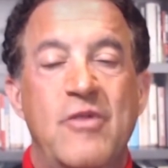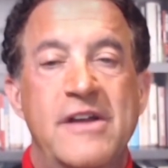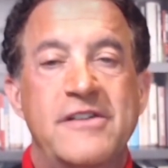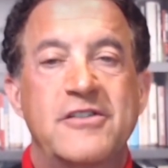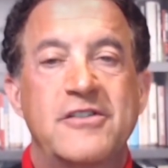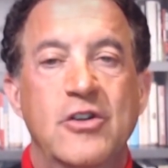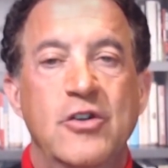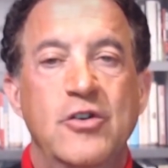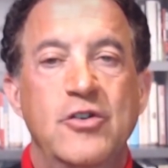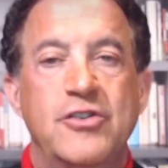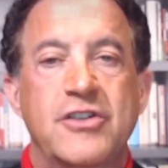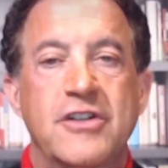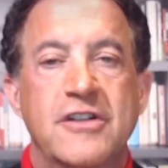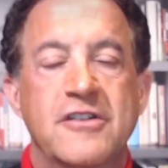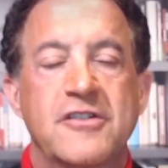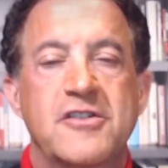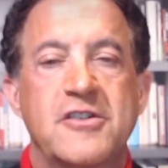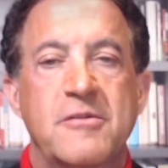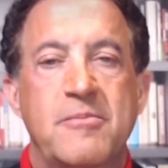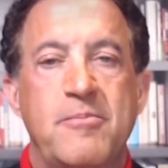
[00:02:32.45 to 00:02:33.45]

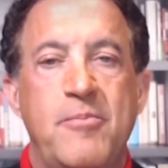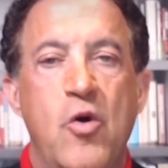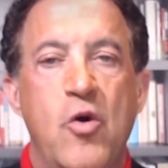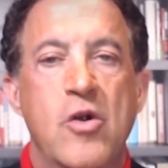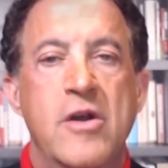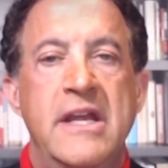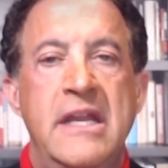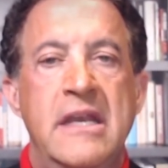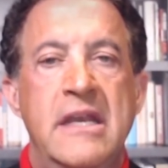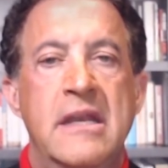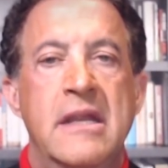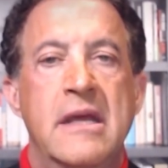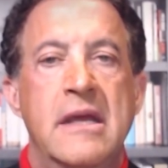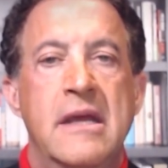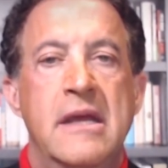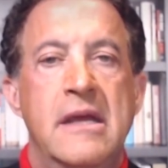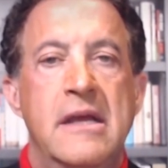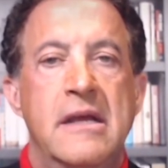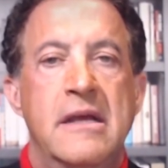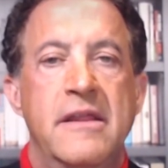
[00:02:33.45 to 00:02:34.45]
resolution supporting
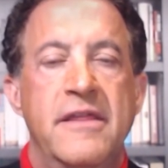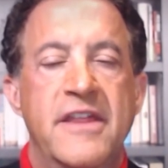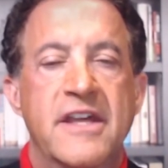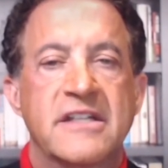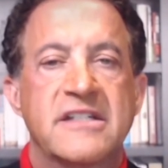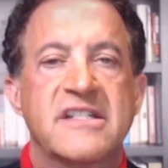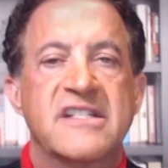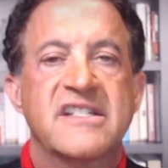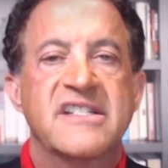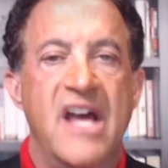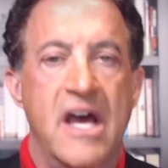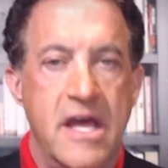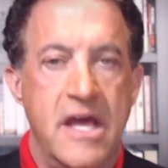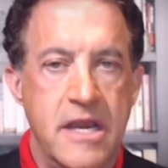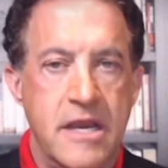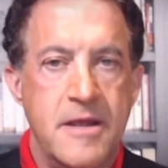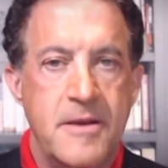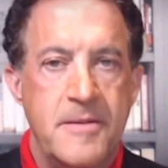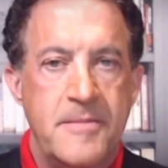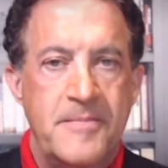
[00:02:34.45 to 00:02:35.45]
the
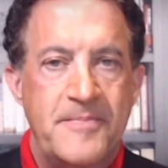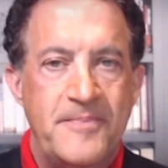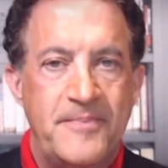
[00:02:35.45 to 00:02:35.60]
sun.